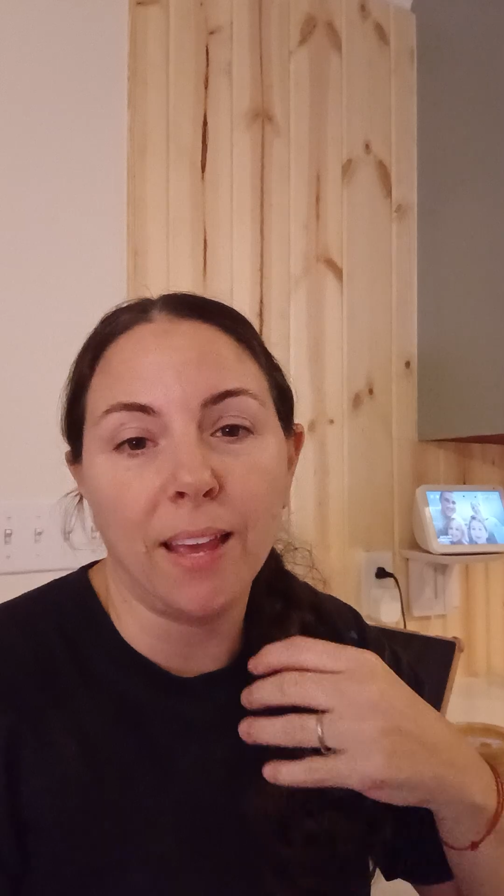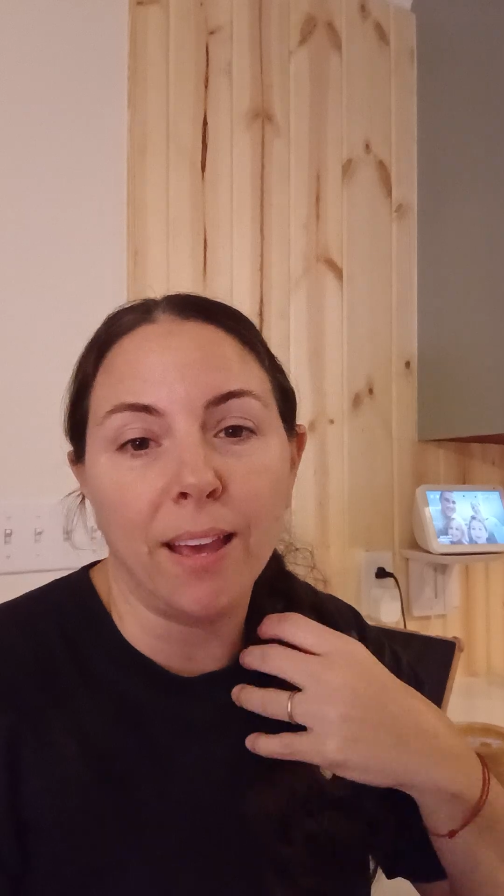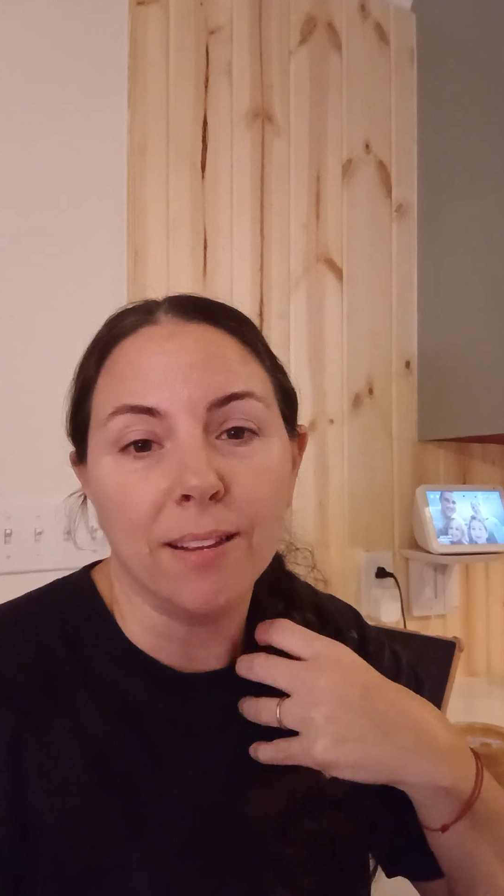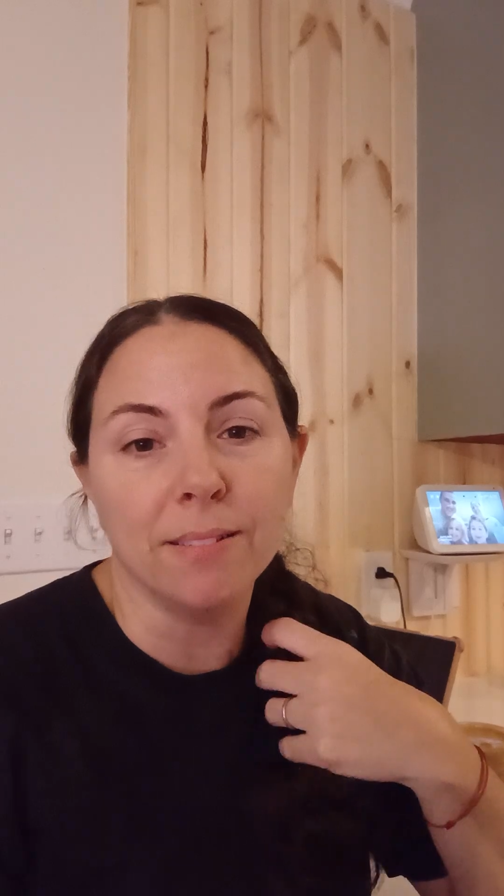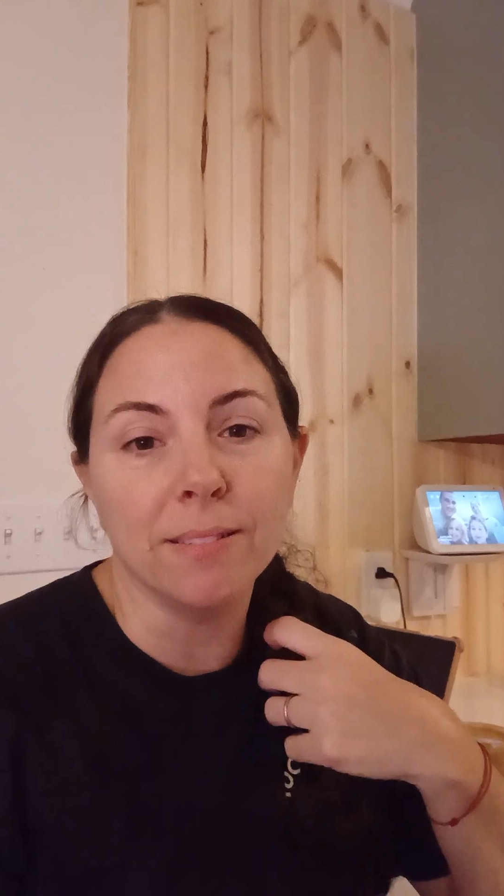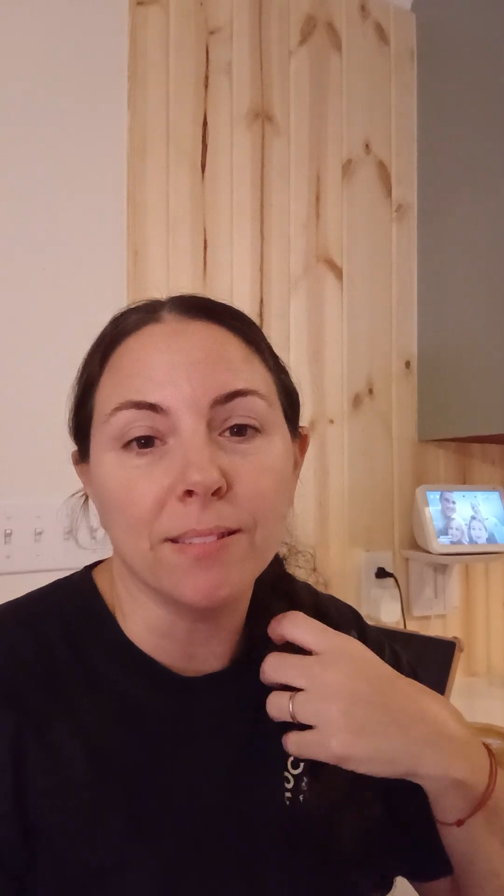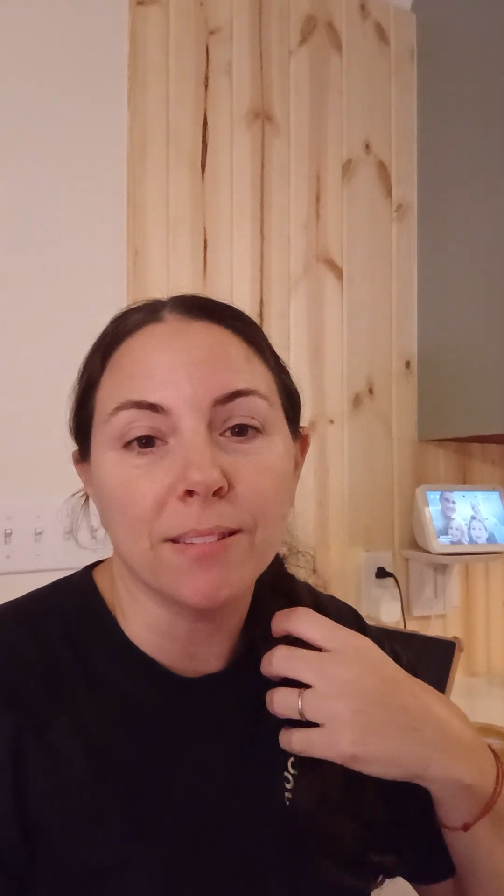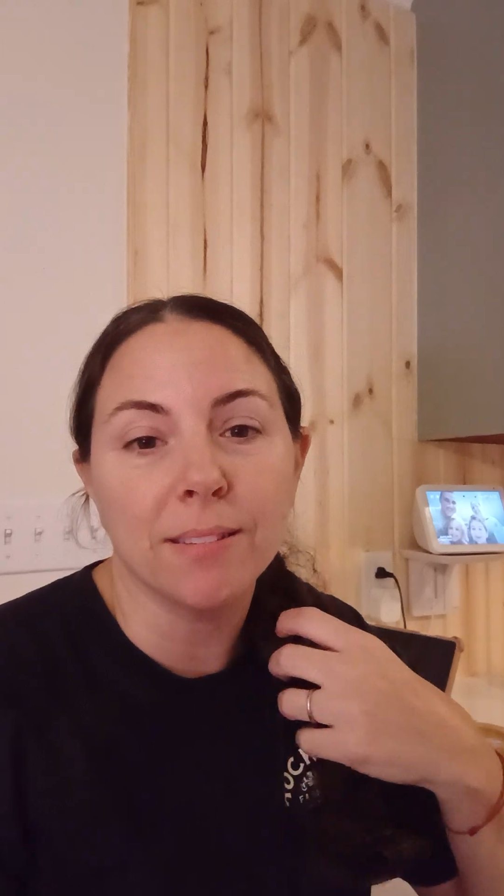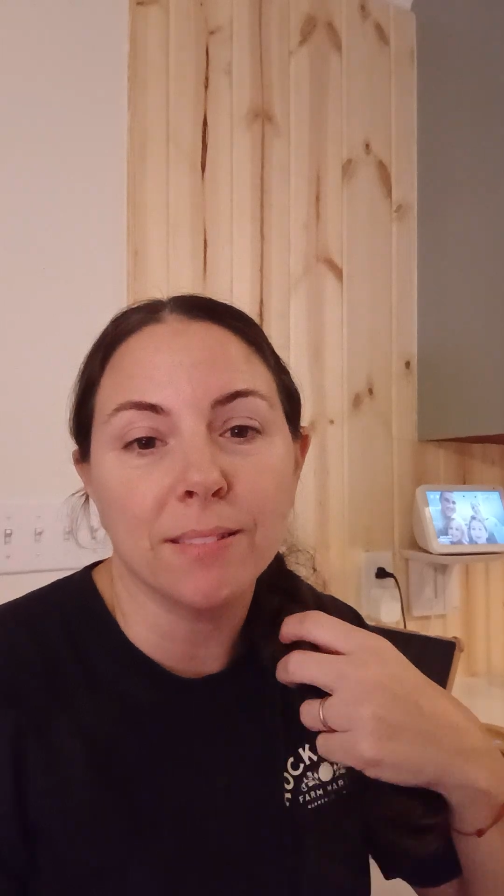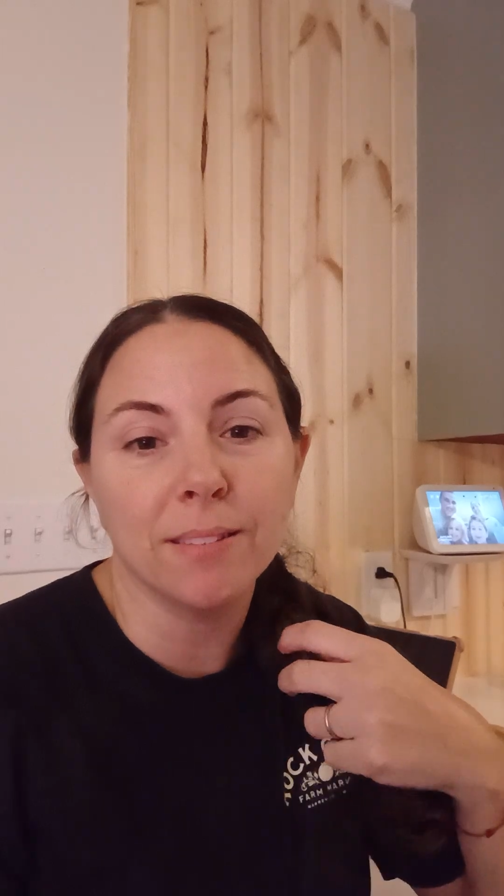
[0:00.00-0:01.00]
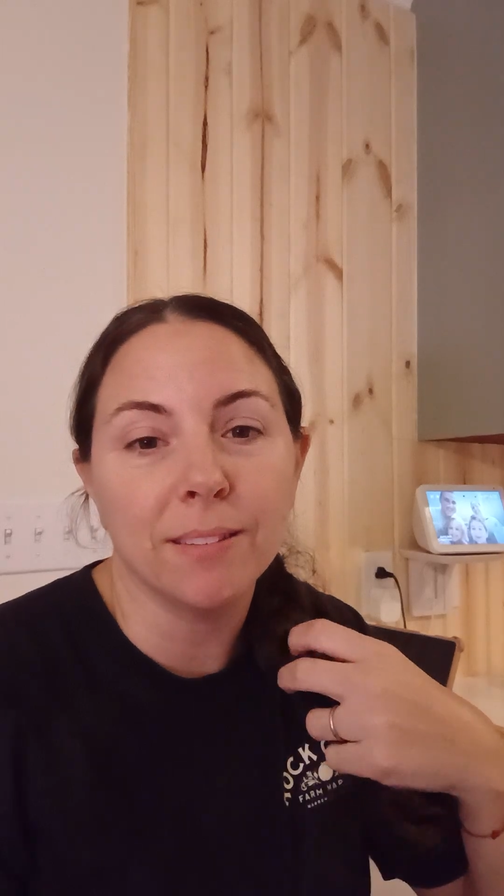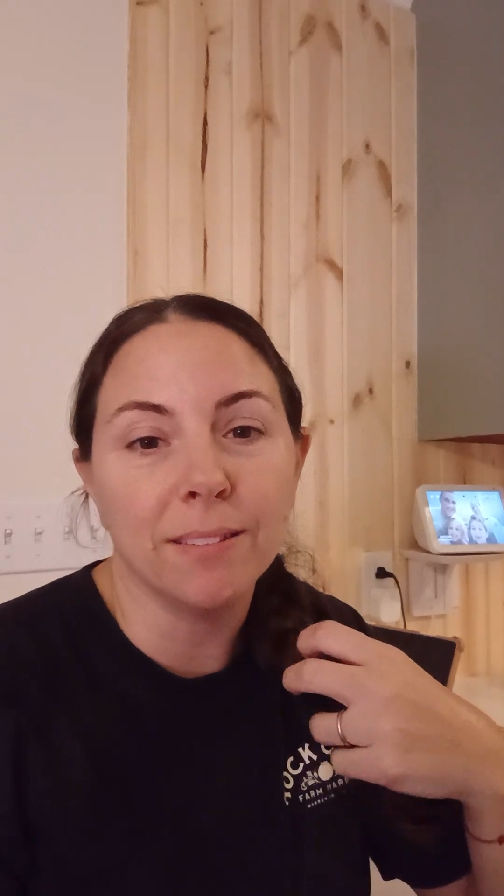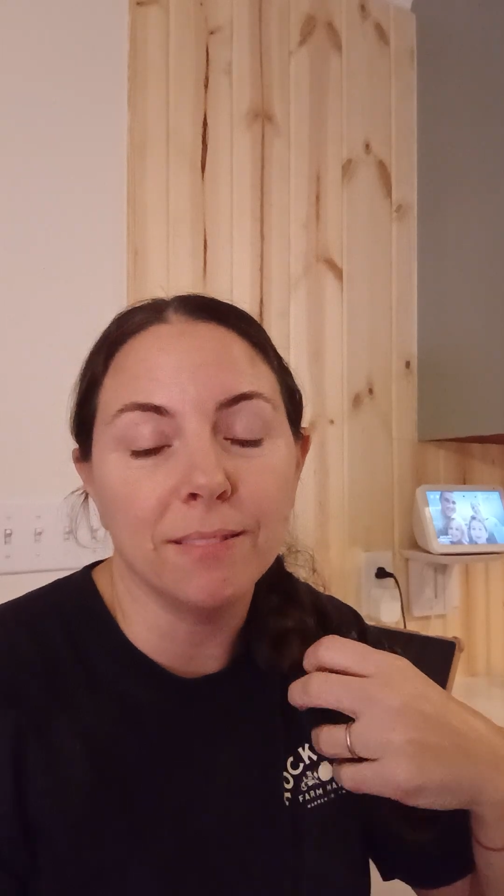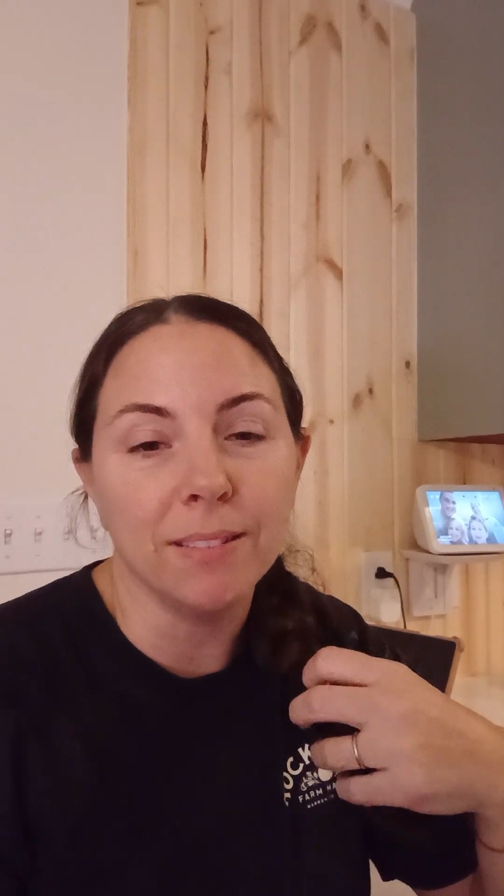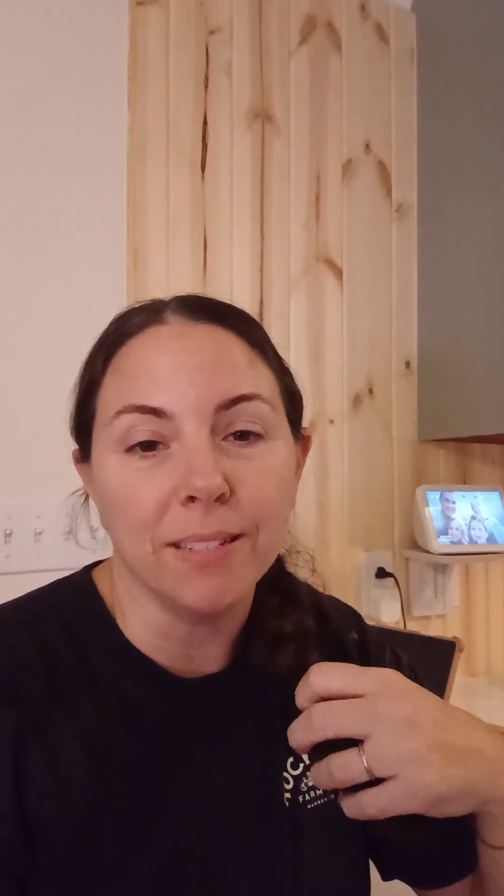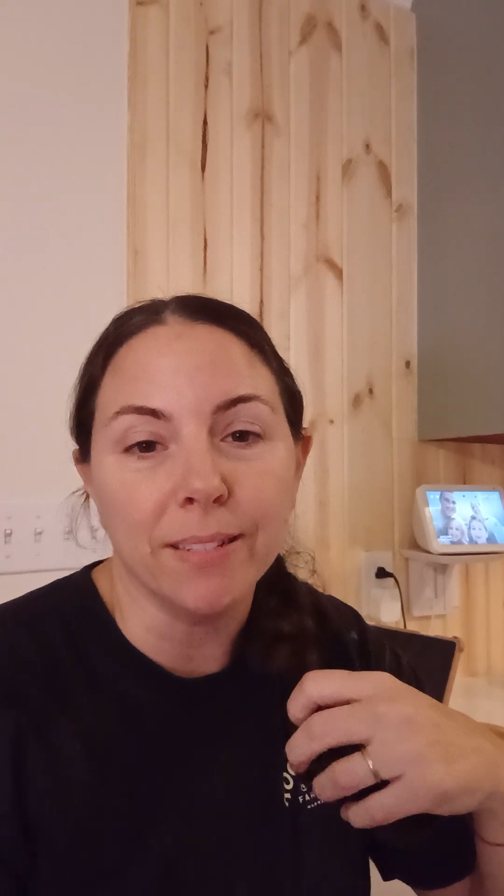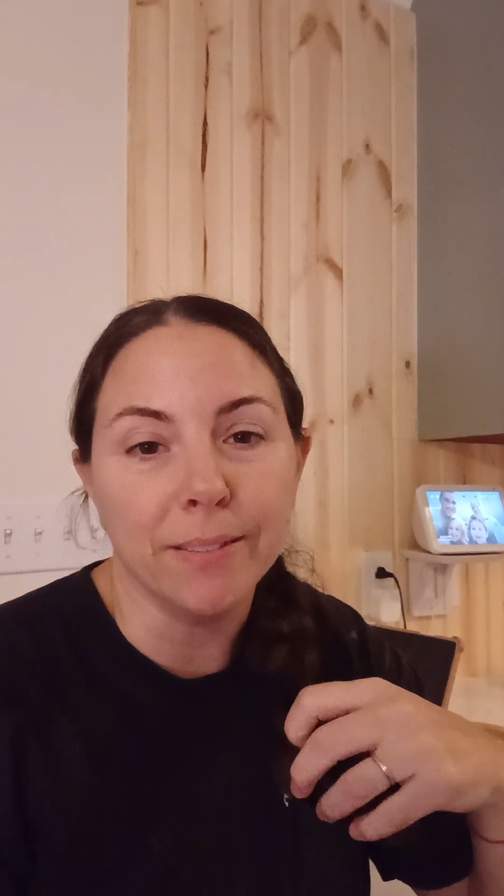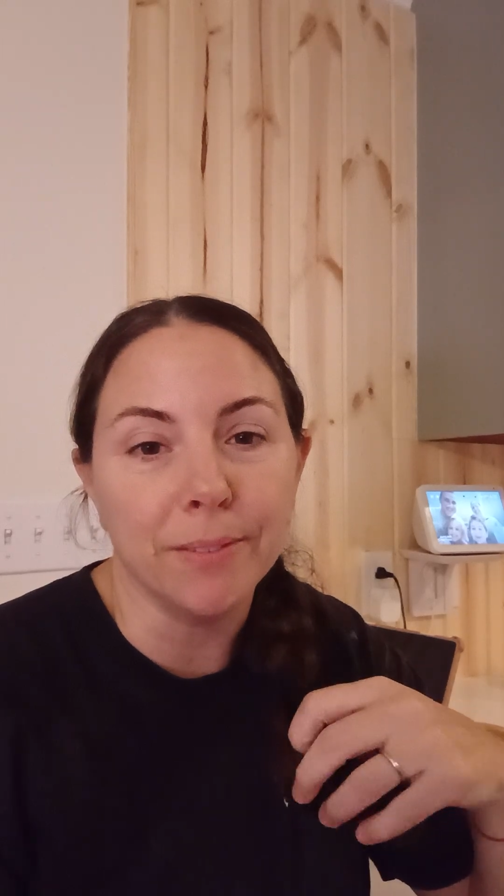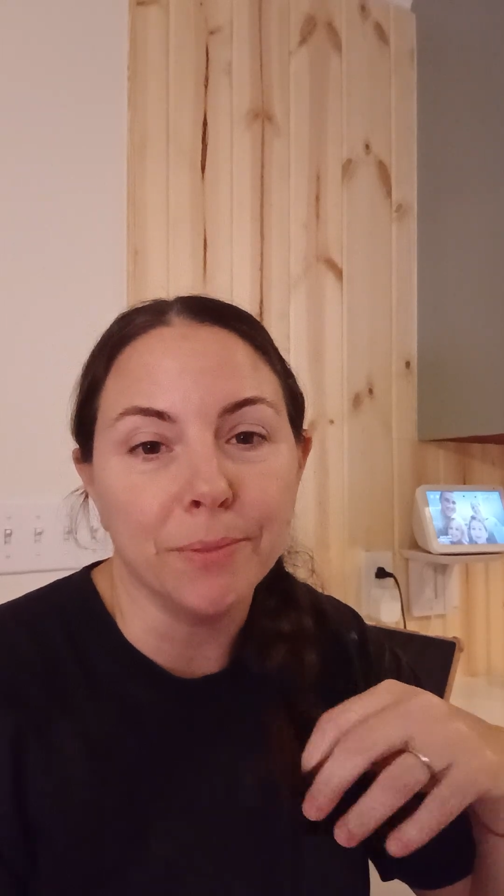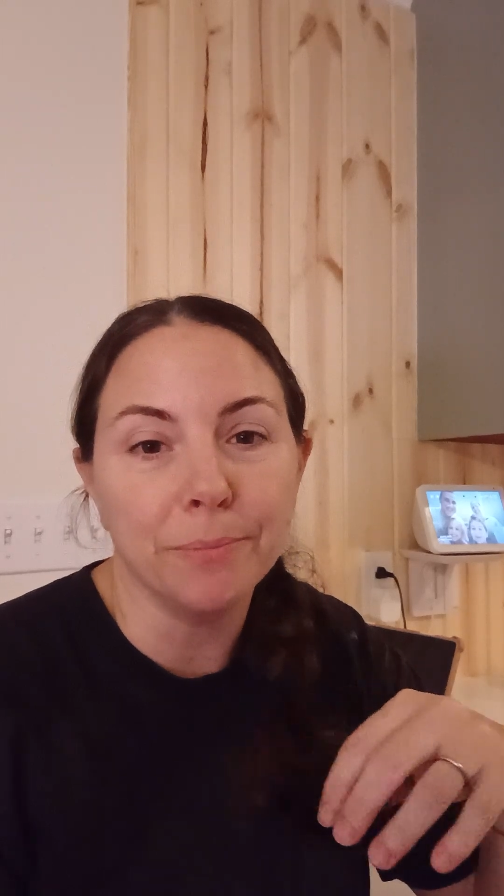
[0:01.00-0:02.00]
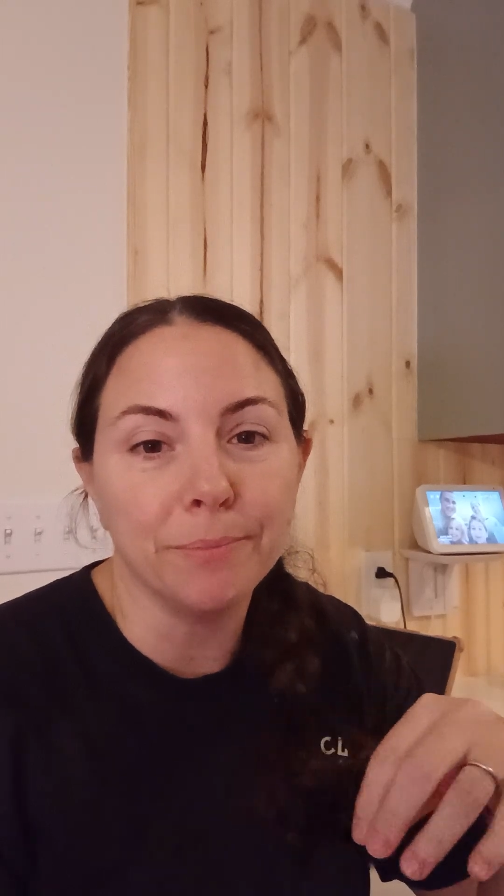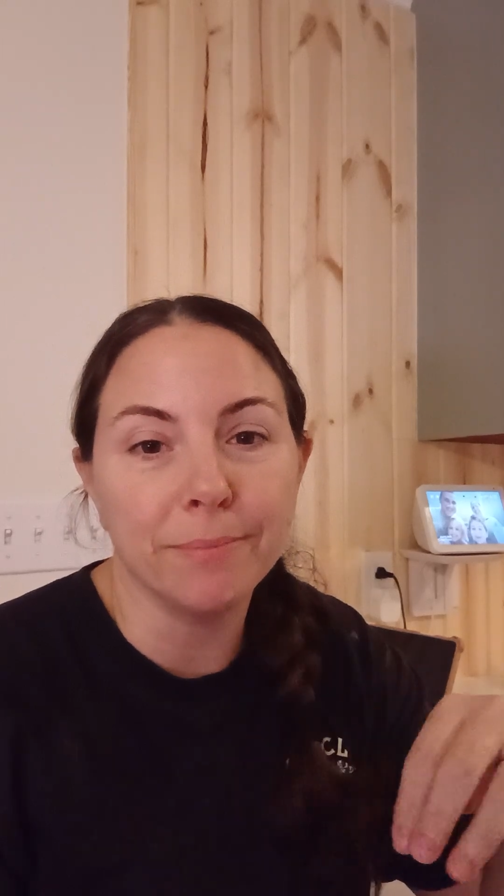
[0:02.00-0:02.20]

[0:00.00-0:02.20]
and you know